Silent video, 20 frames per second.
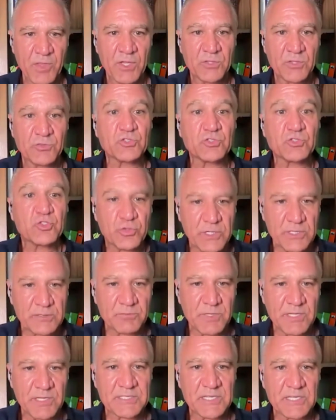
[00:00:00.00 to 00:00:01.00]
The
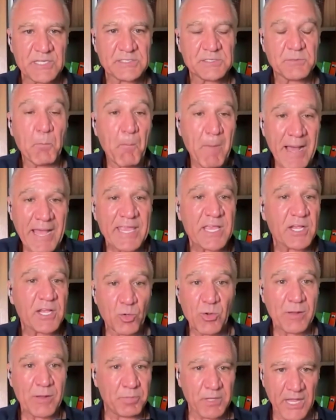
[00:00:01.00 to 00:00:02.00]
treatment is
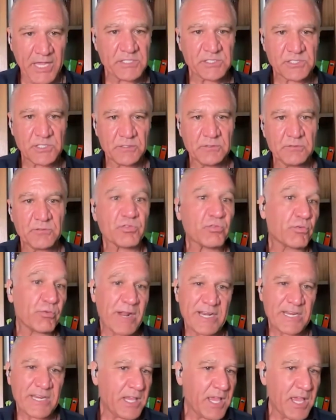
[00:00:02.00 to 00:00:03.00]
myeloablation through
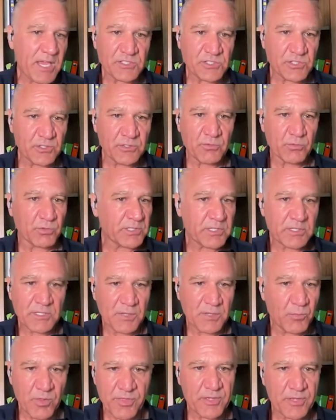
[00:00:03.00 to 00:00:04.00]
radiation or
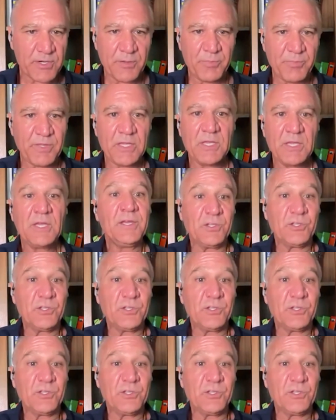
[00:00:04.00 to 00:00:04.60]
chemotherapy.